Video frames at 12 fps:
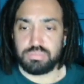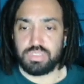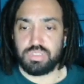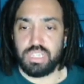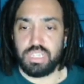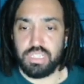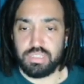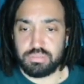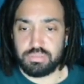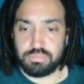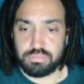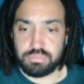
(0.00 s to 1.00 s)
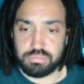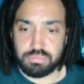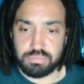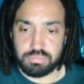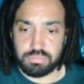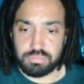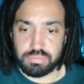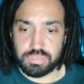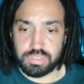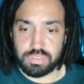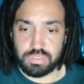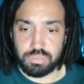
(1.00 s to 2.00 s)
Okay,
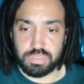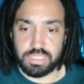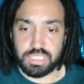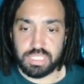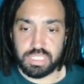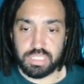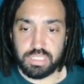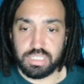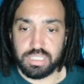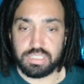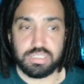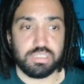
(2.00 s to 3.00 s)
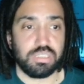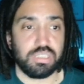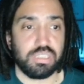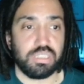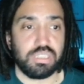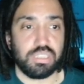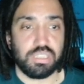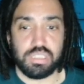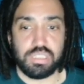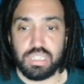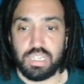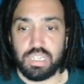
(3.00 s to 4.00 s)
it's not particularly nice.
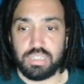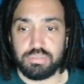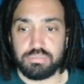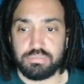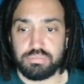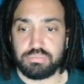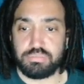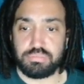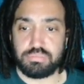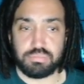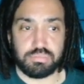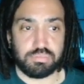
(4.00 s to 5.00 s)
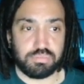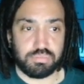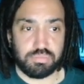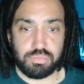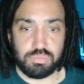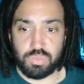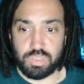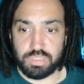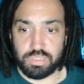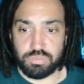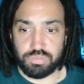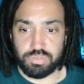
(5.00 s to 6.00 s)

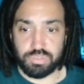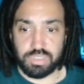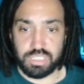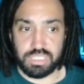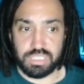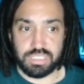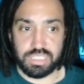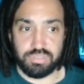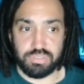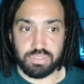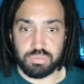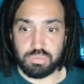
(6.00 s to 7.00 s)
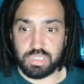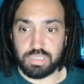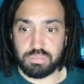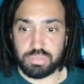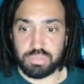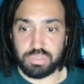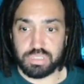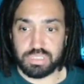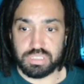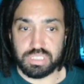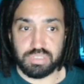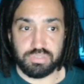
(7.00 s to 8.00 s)

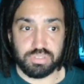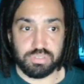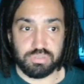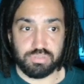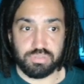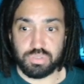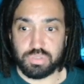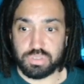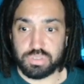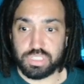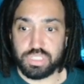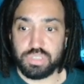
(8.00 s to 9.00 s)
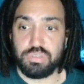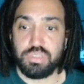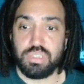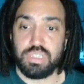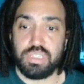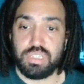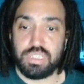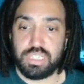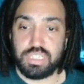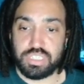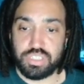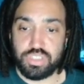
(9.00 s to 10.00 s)
1371.742.
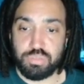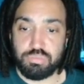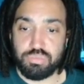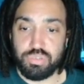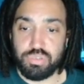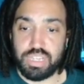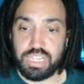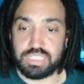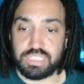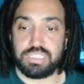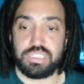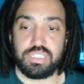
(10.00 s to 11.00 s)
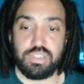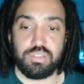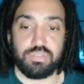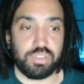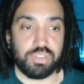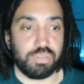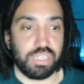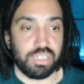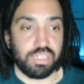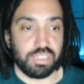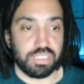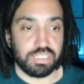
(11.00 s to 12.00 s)
Let's cube root that and hopefully we'll get a
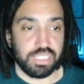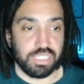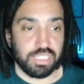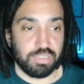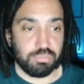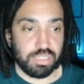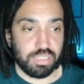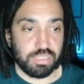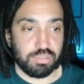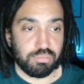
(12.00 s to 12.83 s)
nice neat number.